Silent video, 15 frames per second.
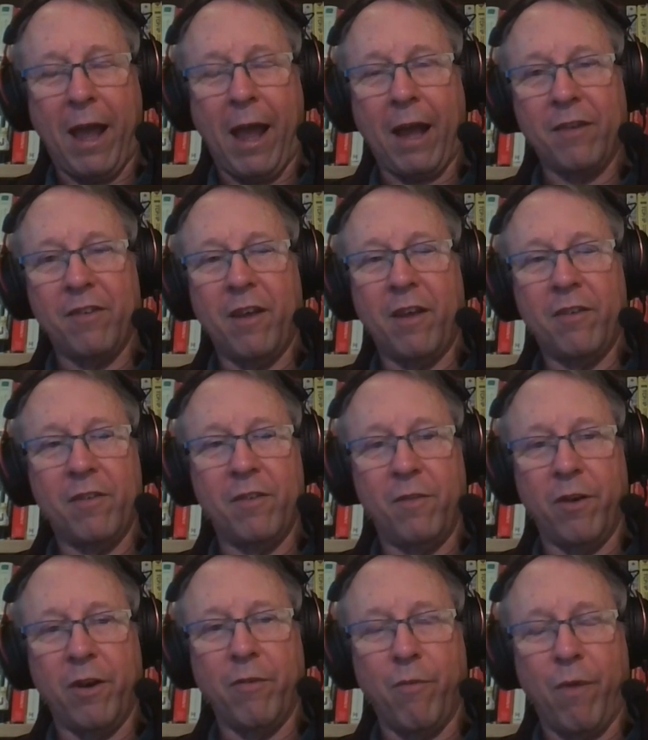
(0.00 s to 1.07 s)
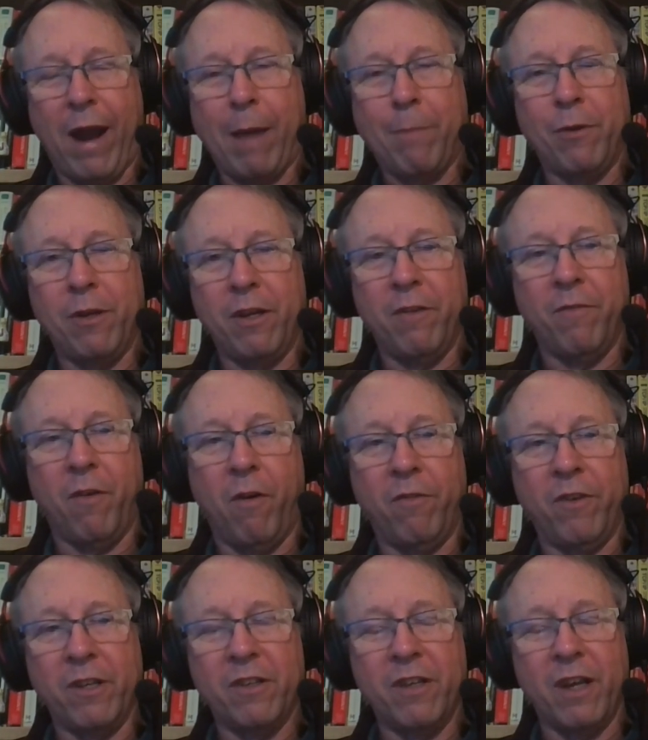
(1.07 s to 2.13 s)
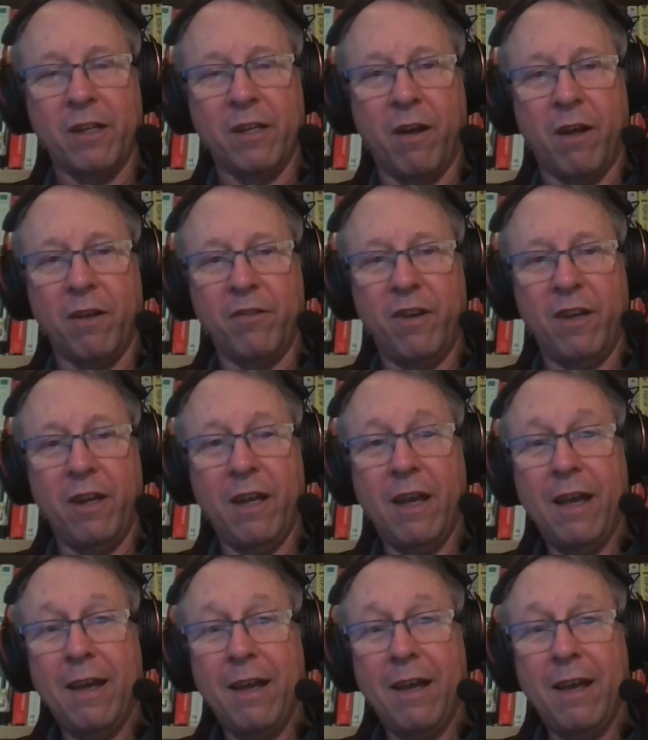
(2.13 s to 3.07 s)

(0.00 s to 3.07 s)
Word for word: access to very rapidly evolving technology,